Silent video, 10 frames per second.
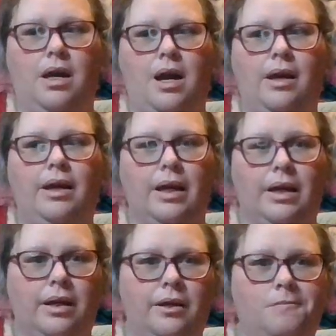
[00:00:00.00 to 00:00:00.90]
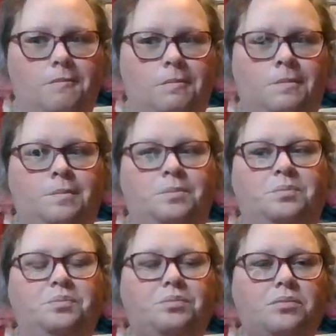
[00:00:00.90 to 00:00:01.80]
I get it.
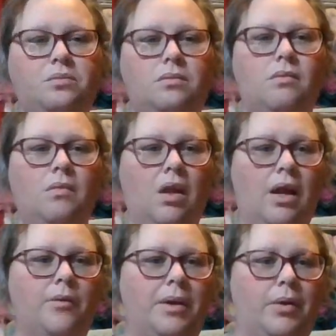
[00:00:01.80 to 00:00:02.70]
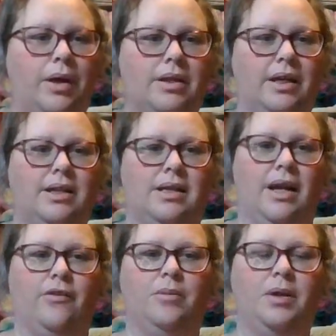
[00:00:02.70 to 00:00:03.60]
And everybody write like I said,
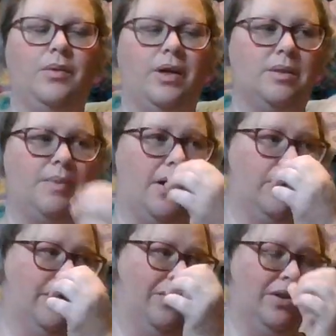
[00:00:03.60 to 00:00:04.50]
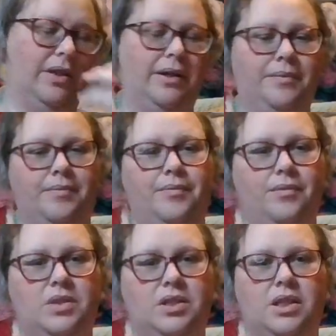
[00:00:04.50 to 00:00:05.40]
everybody writes a pattern differently.
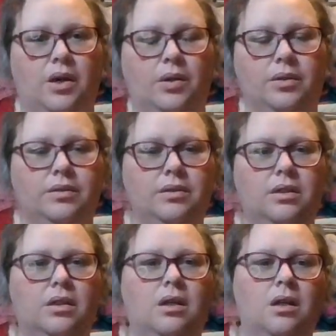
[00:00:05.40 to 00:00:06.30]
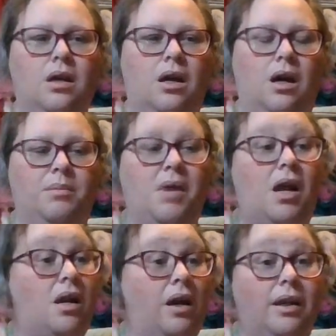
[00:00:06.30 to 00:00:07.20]
So um,
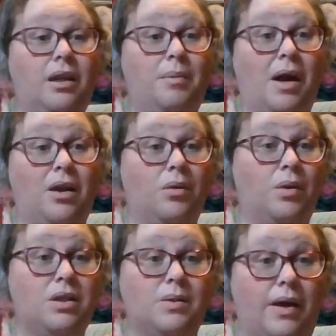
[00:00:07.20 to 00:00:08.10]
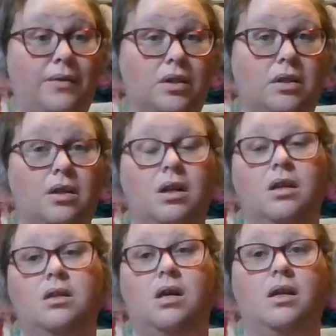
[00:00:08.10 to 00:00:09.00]
not knocking the pattern whatsoever,
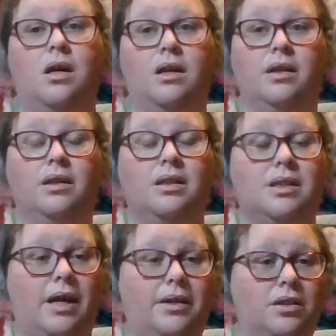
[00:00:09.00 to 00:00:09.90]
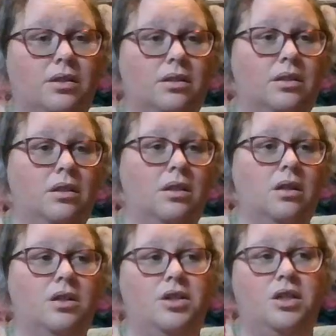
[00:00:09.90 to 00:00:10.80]
not knocking the designer.
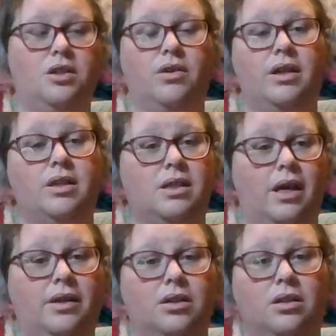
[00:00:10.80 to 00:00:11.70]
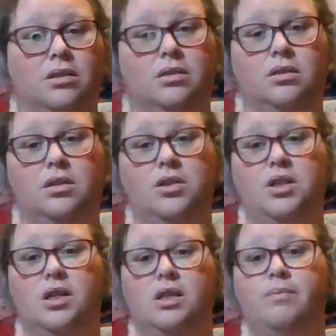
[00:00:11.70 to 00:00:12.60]
She's a great designer.
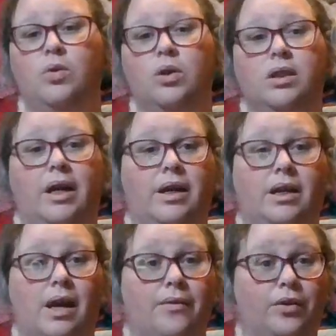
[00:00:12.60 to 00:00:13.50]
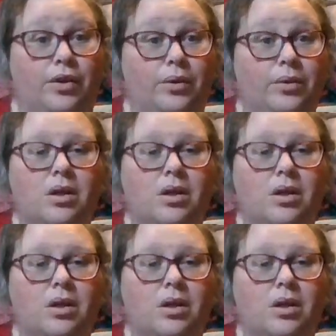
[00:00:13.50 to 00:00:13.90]
She does more than I could ever do.